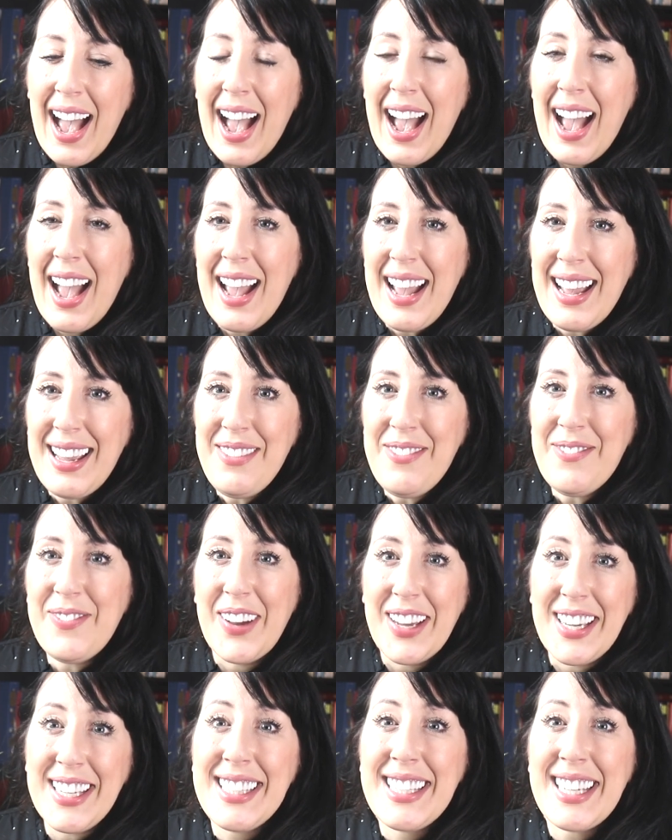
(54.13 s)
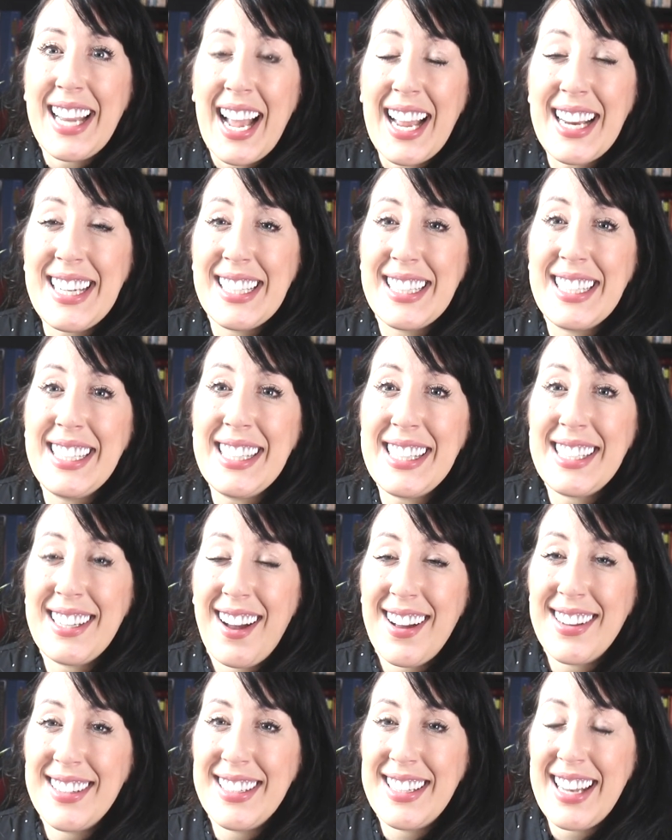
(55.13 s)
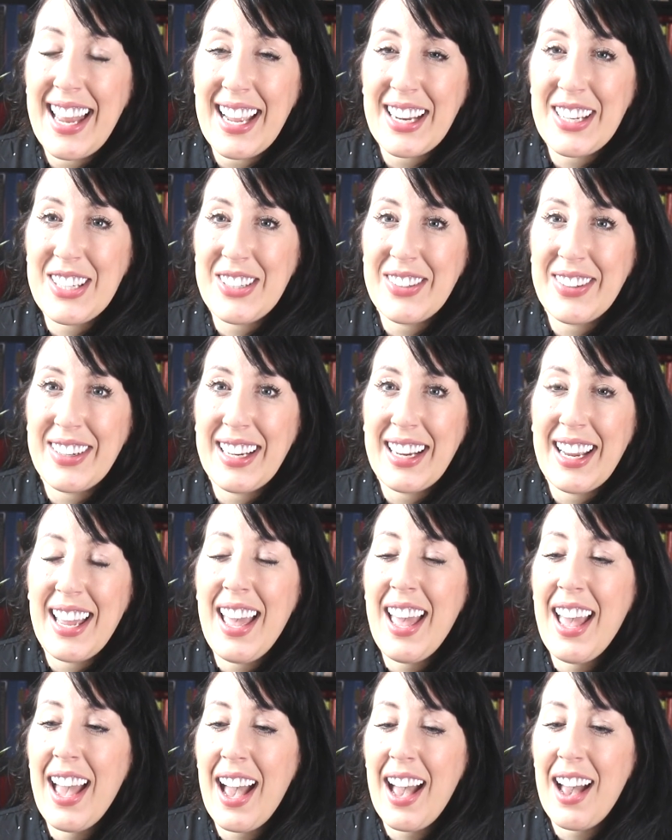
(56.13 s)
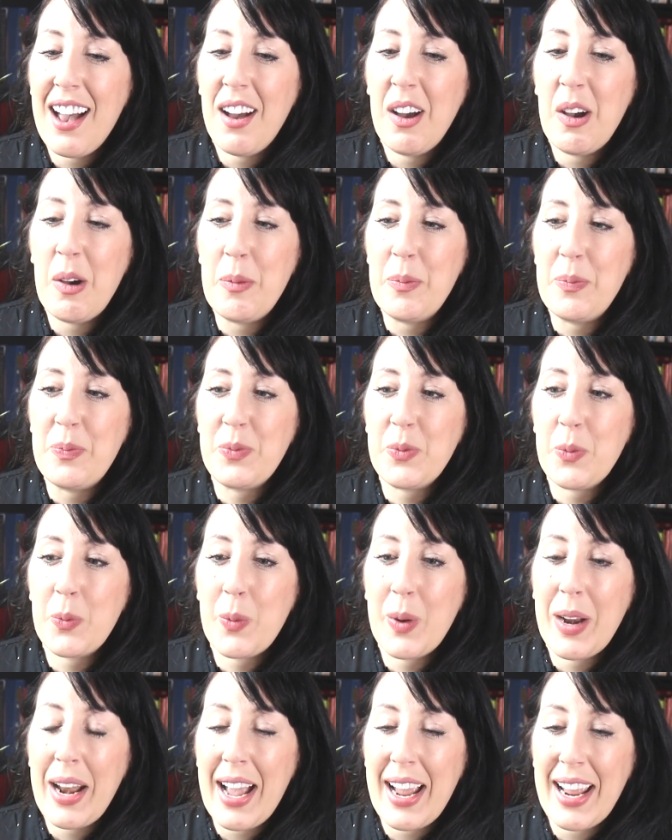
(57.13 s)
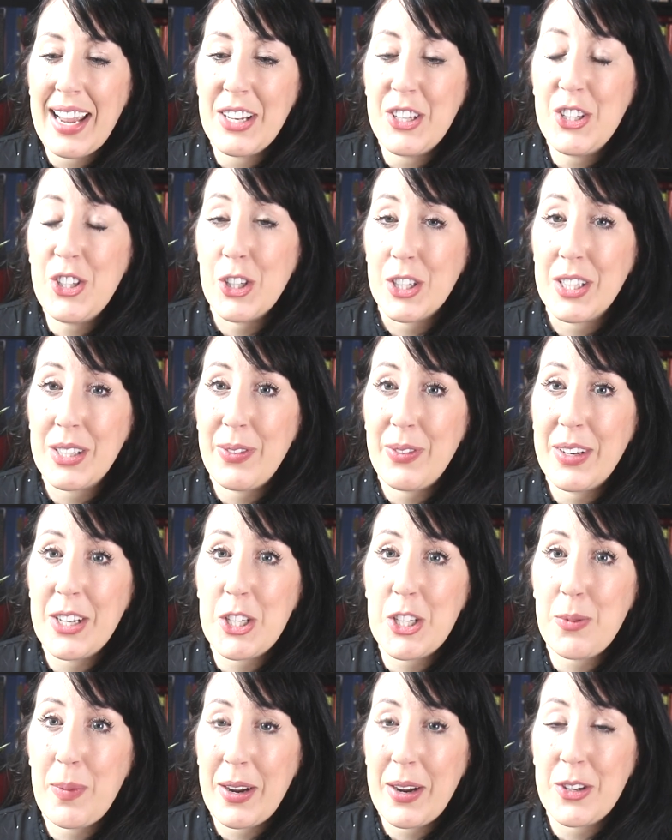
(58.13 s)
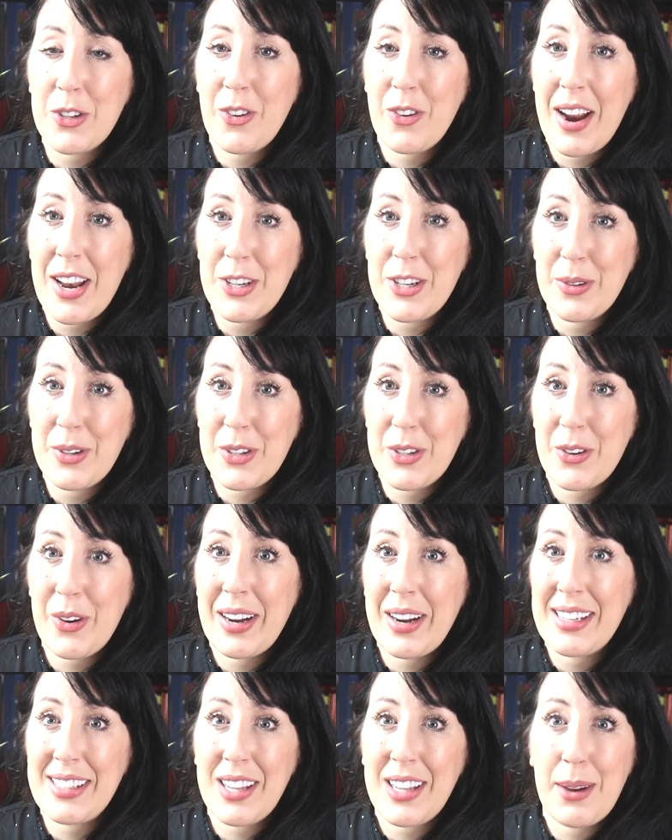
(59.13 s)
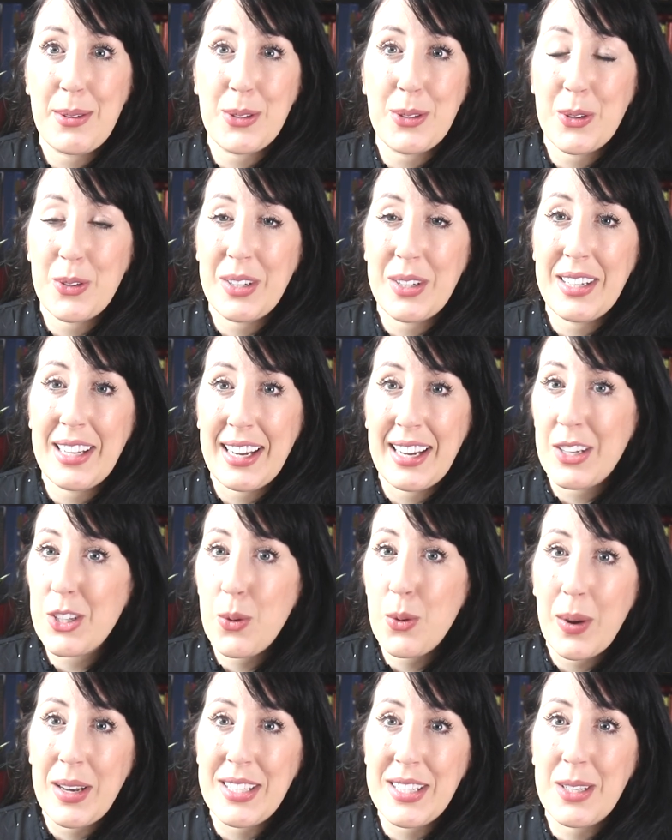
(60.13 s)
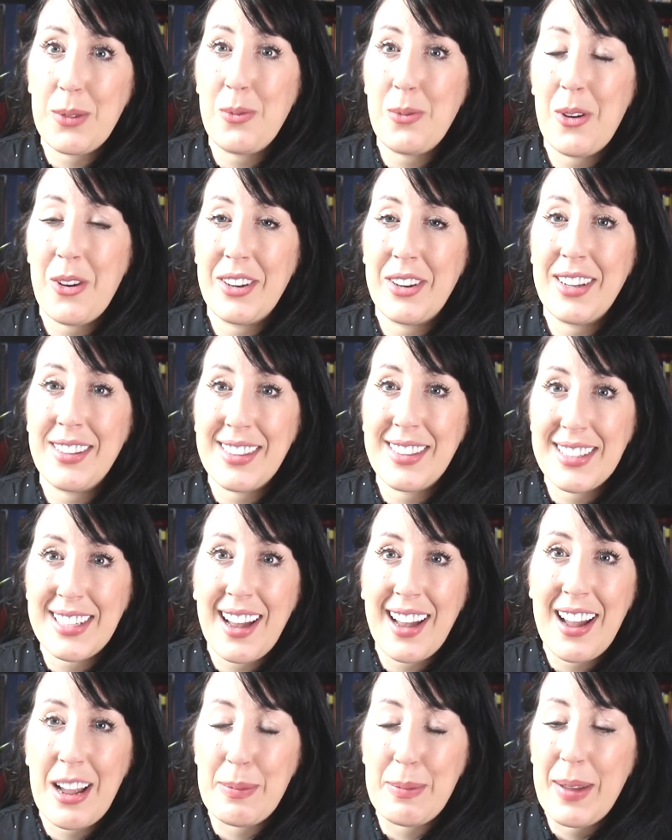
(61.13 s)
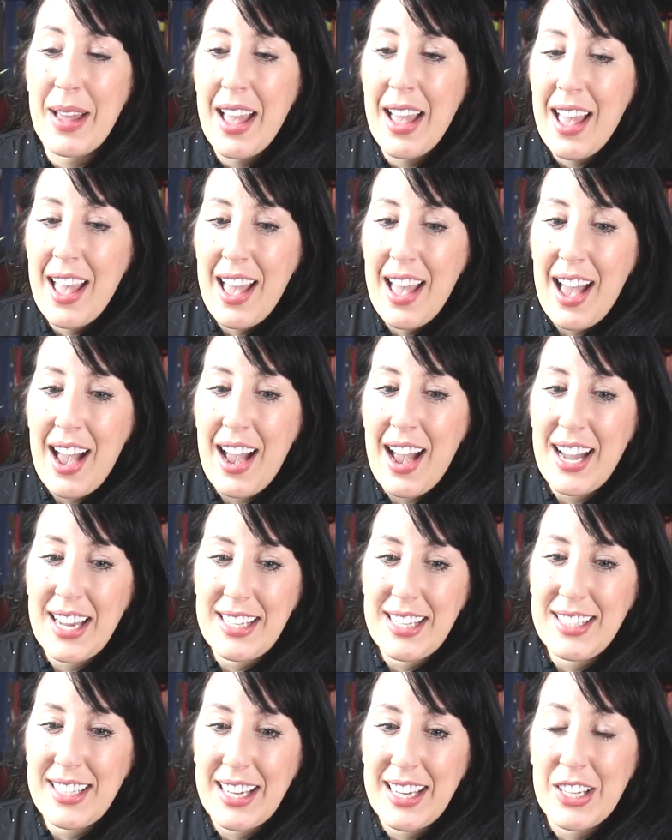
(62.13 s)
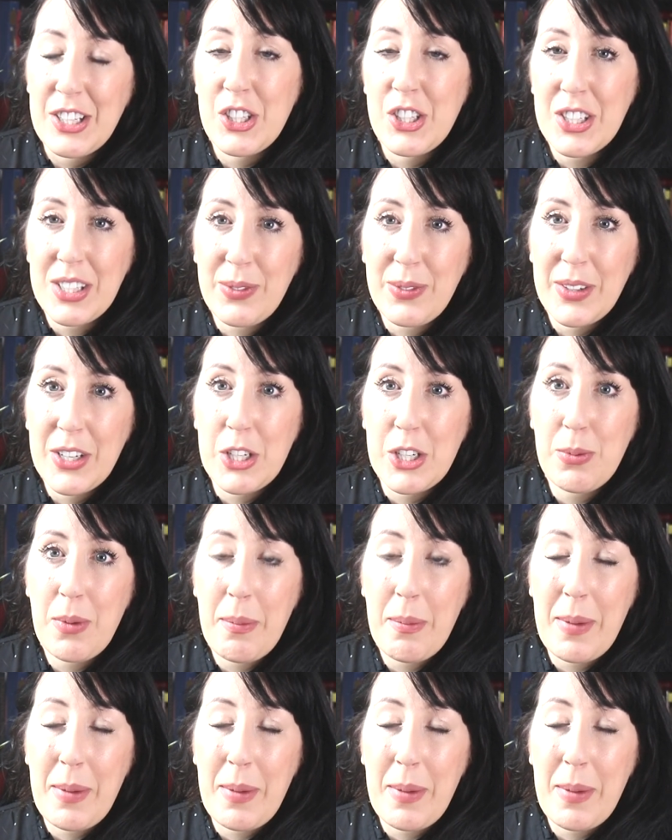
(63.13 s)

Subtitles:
I first actually started lecturing when I had just finished my undergraduate degree. So I was only like 21 at the time, and I had just finished my